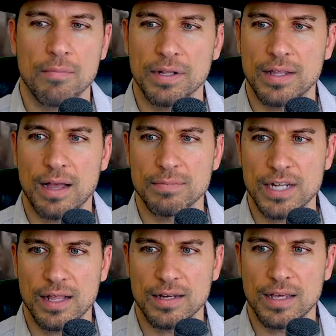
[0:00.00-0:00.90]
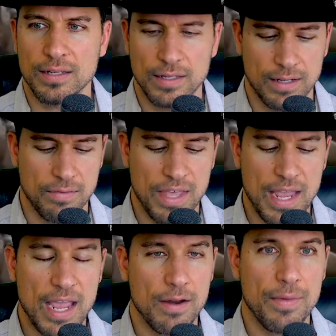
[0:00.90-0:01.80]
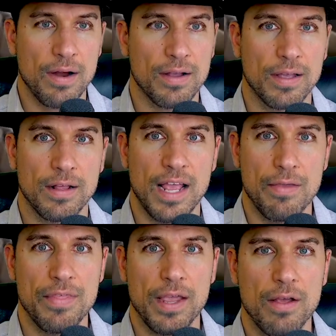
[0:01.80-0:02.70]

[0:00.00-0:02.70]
But I'm telling you, they hate America and they